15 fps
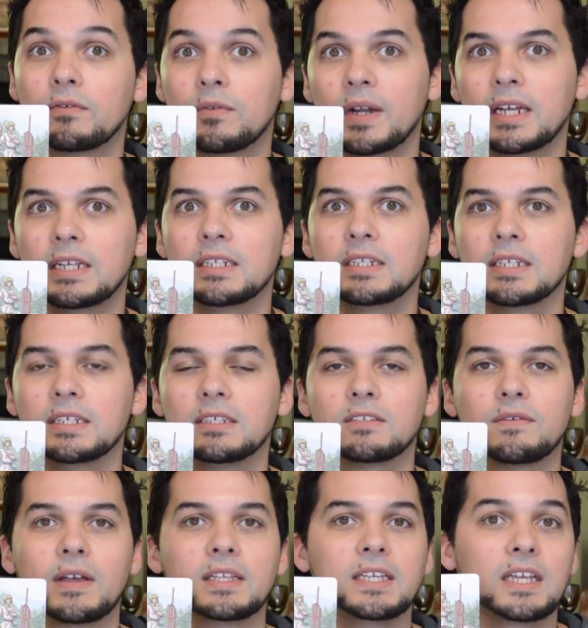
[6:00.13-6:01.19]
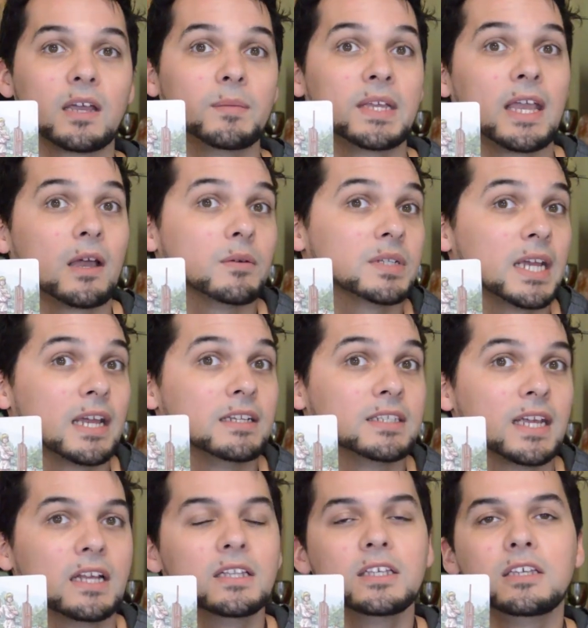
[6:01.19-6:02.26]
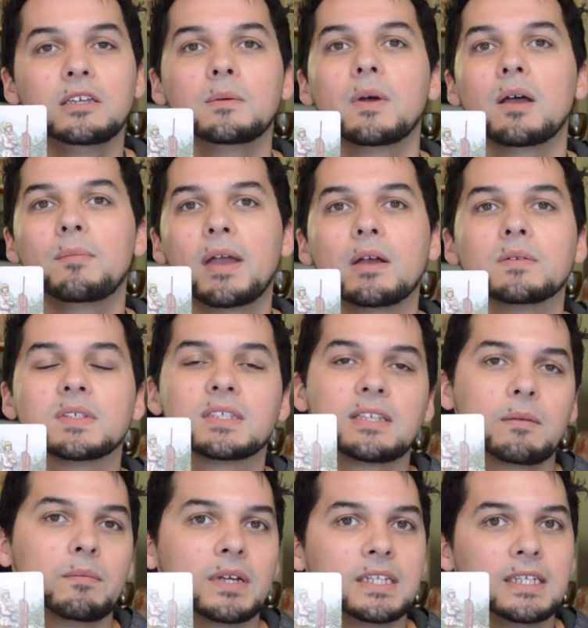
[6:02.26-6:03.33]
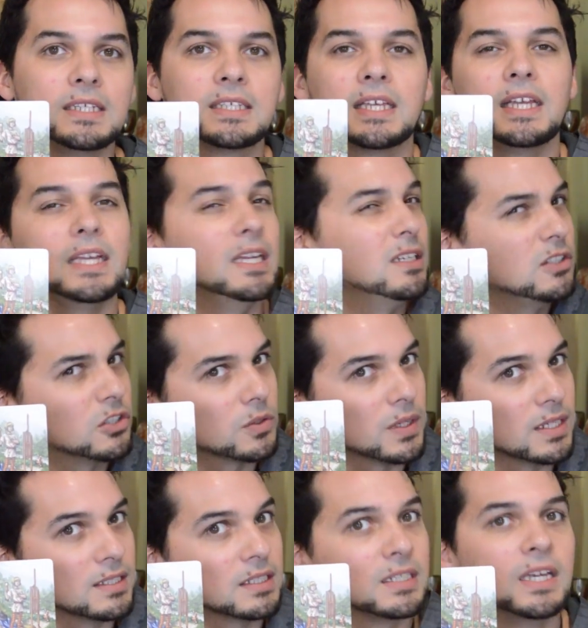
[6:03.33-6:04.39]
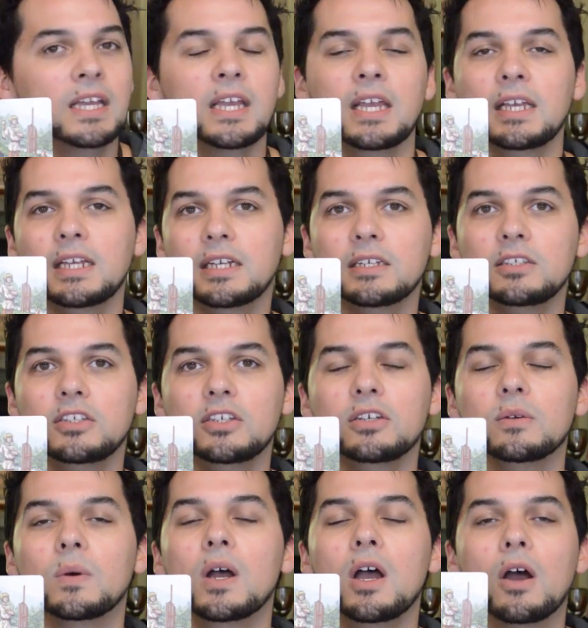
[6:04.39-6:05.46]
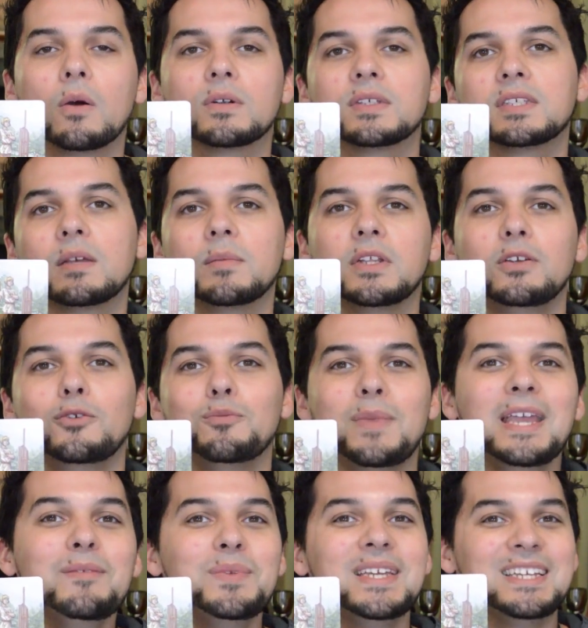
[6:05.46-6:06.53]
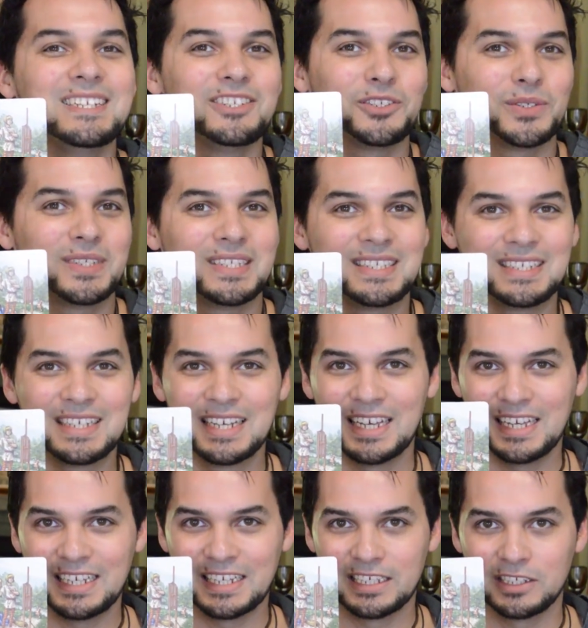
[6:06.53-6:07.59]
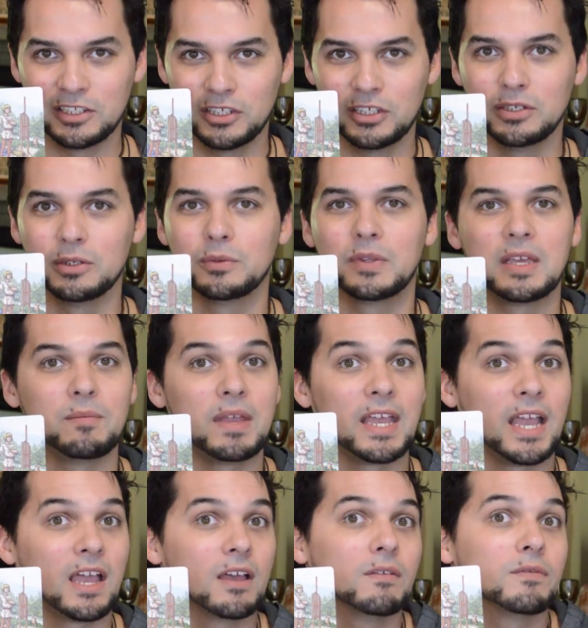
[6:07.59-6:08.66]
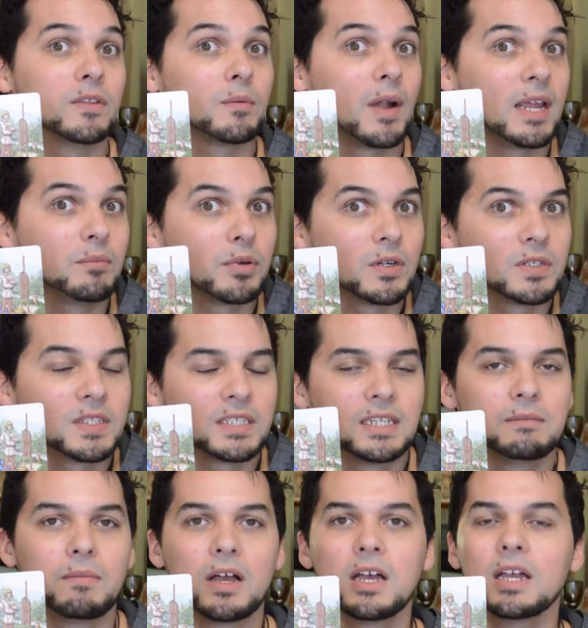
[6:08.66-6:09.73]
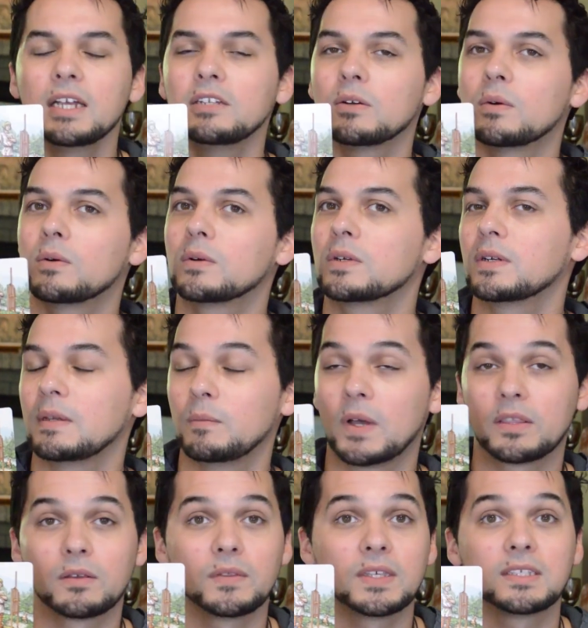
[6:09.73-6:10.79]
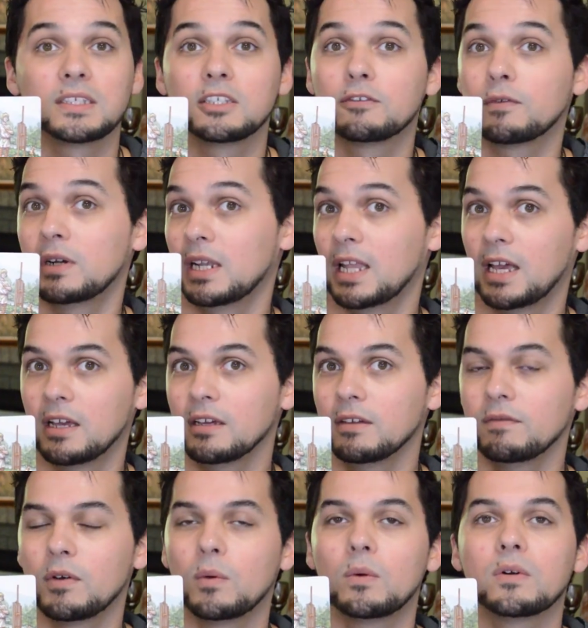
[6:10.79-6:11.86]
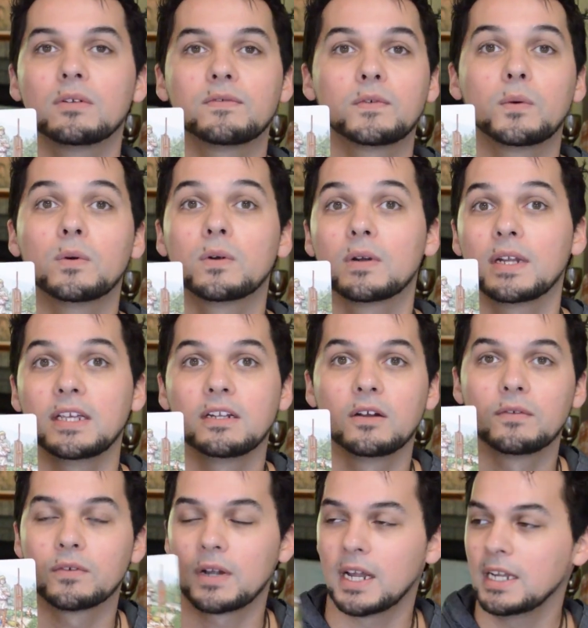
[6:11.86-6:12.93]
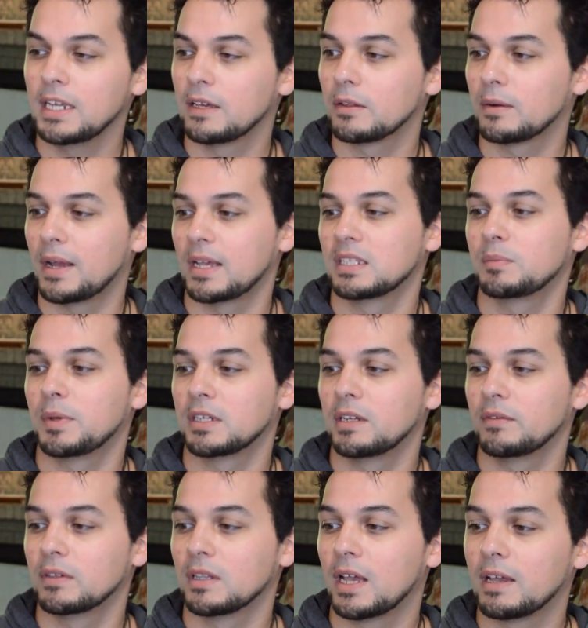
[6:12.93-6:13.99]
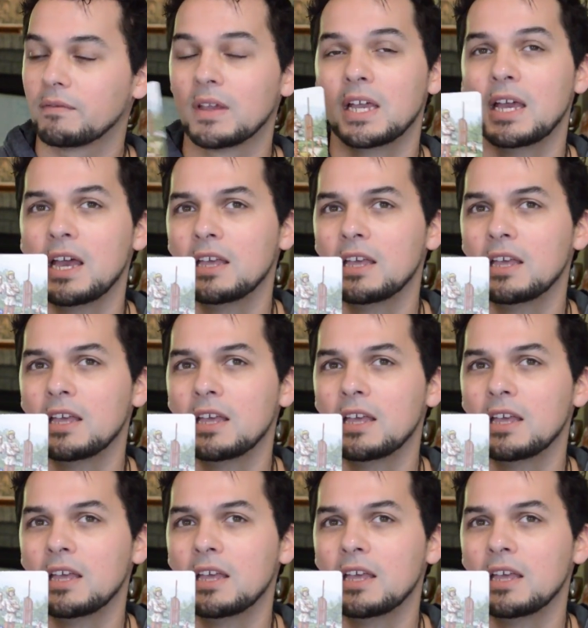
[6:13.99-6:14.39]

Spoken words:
friend is finally coming out and telling you about somebody's interest in you, or somebody who may be interested in you. They may have the right person in mind, or whether this is for love, or for, you know, for any other aspect of your life,